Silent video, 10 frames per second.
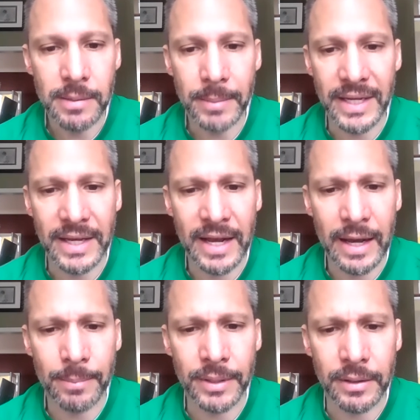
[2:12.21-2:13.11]
make it
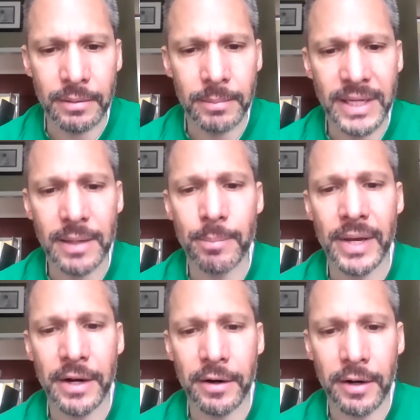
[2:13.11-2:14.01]
happen, make it
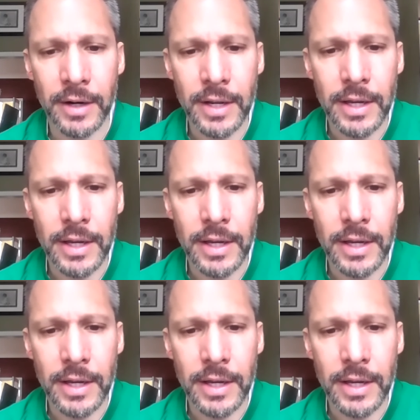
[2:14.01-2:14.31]
better.